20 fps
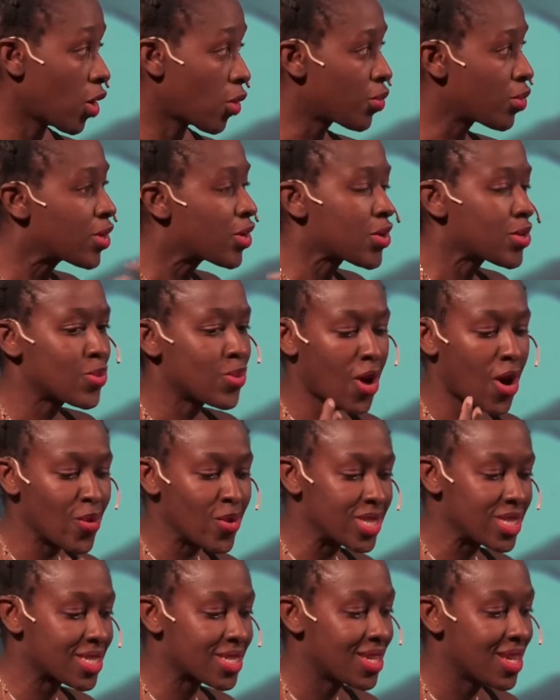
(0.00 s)
Because we
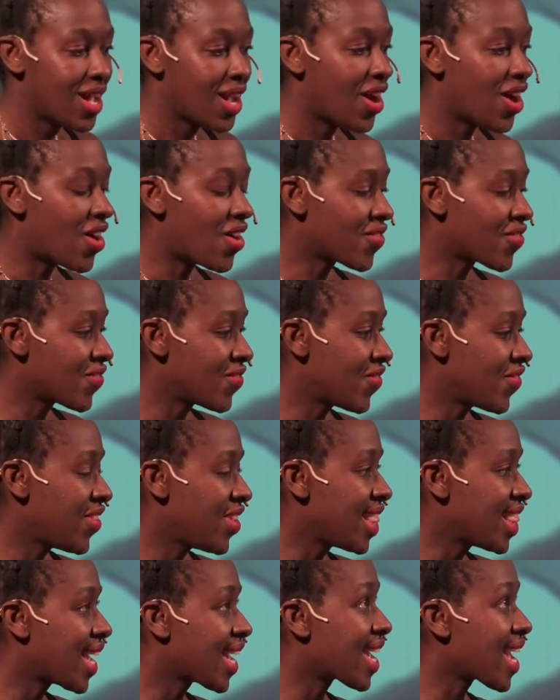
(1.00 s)
always often
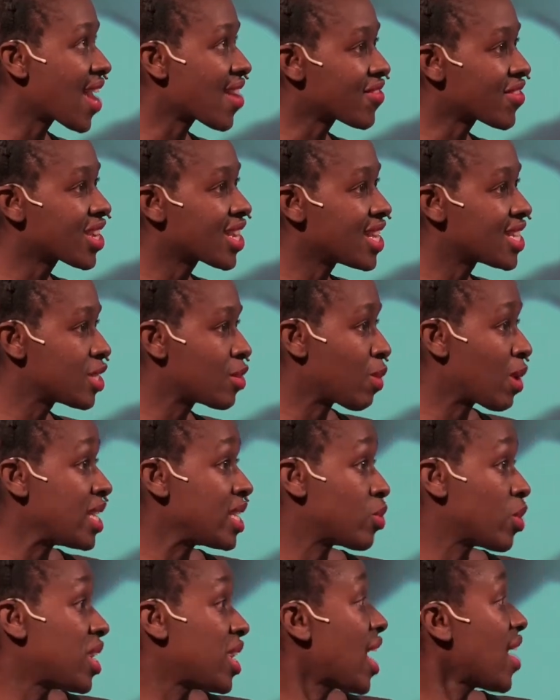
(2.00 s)
feel like Africa is a
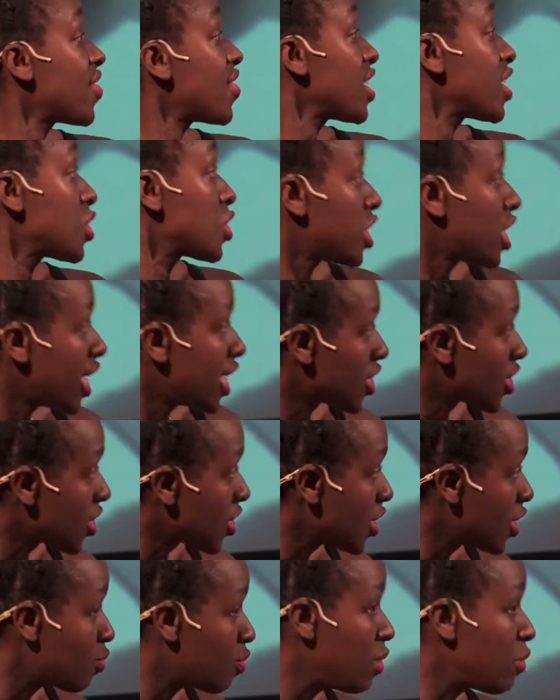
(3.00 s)
place where nothing
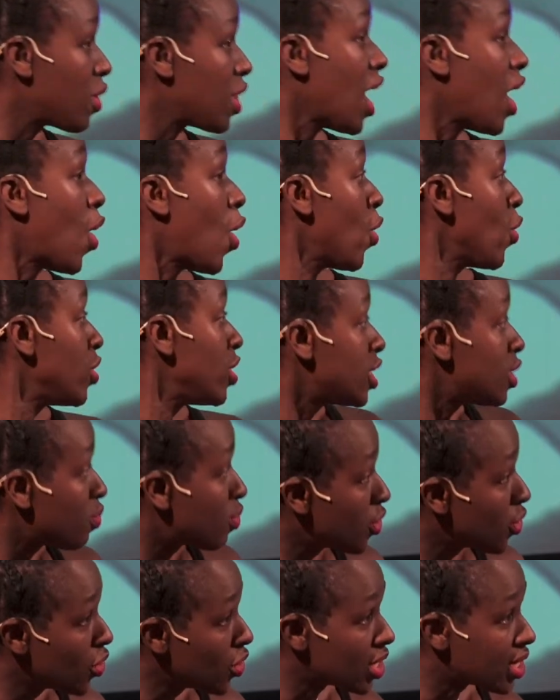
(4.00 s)
changes, people are always
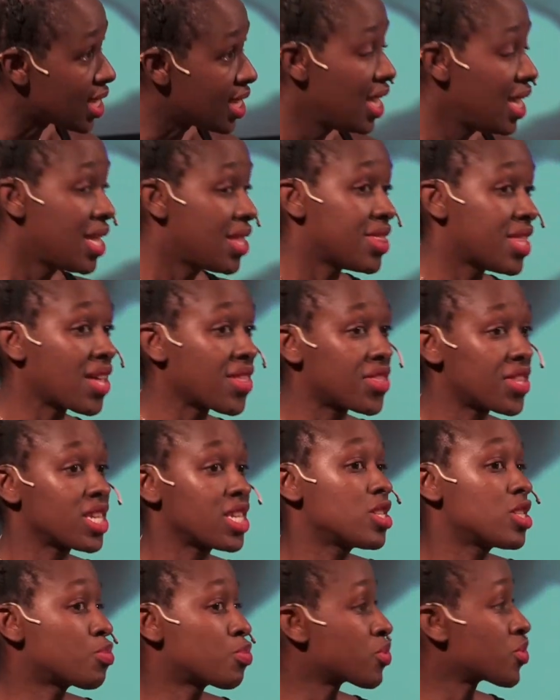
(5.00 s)
poor, nothing
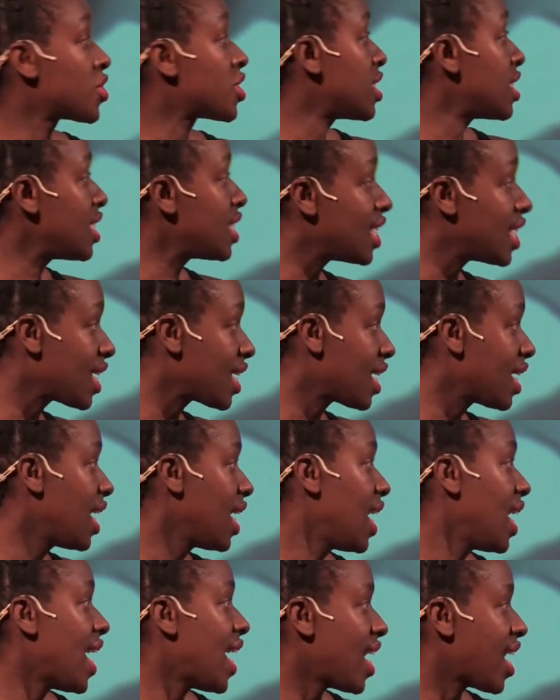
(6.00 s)
is proceeding.
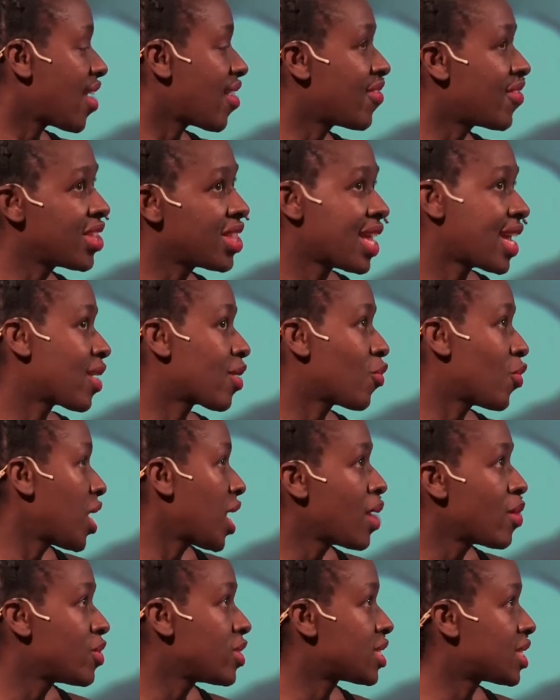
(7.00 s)
And I feel like when
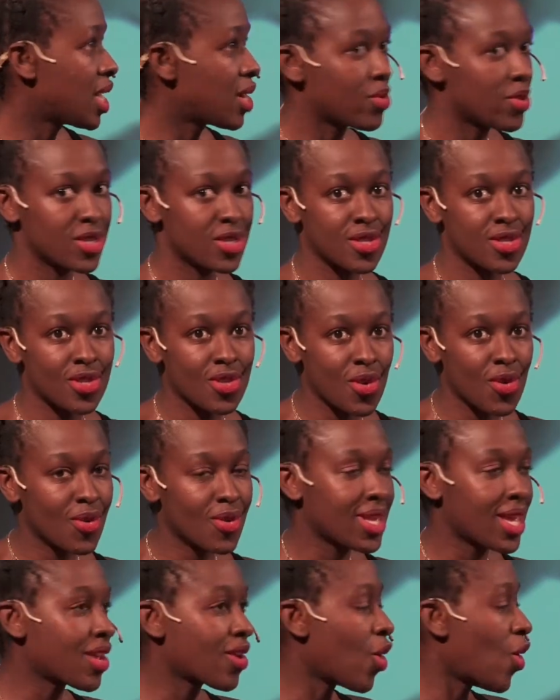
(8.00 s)
I was there, I was so
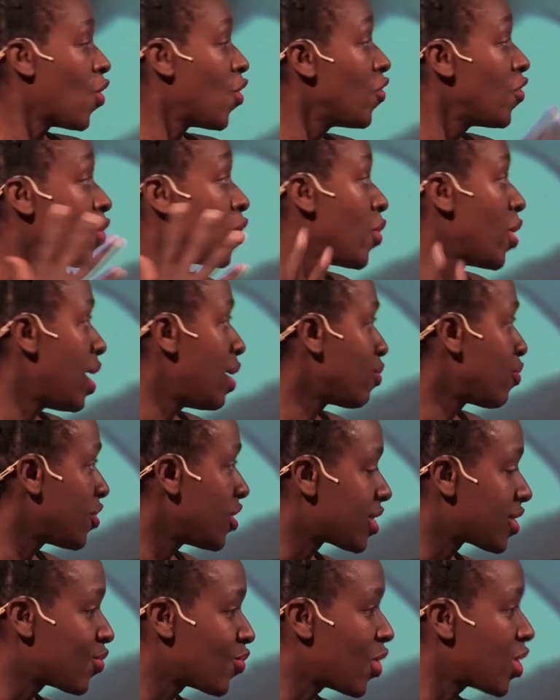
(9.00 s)
like overwhelmed
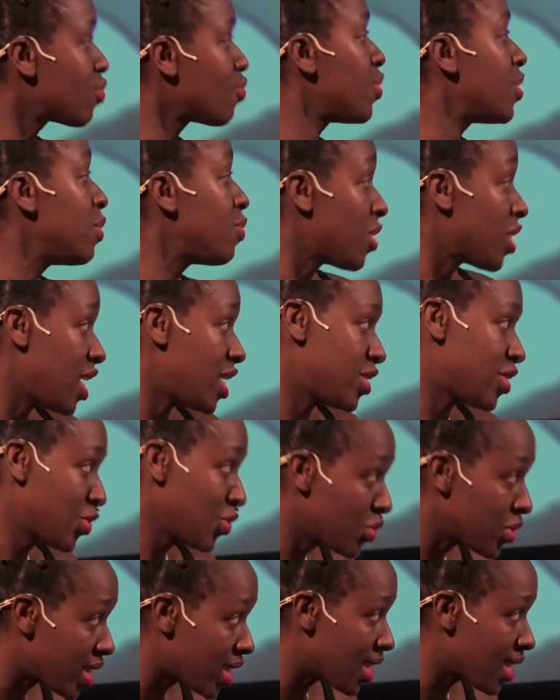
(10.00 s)
with what people are
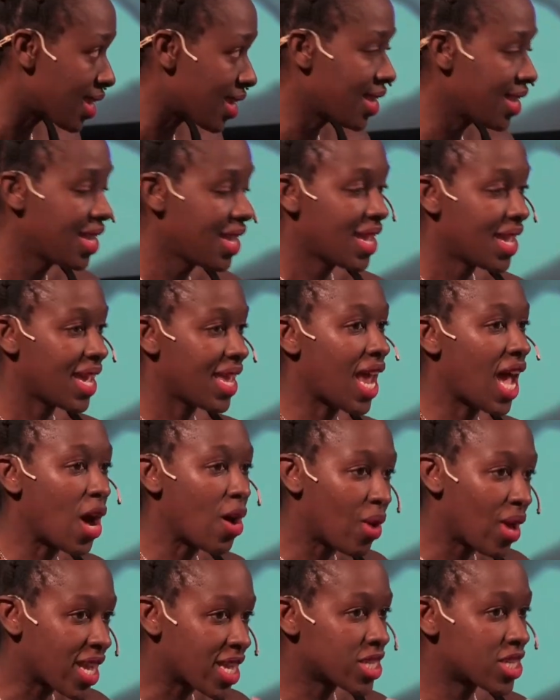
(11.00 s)
doing, and
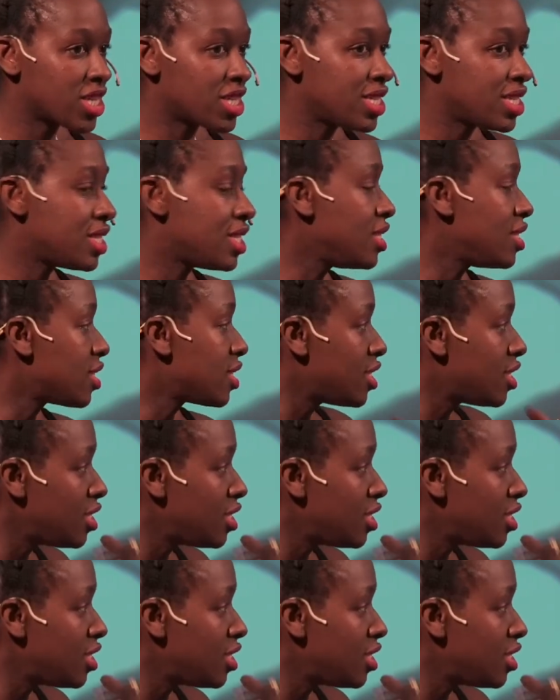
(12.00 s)
how actually the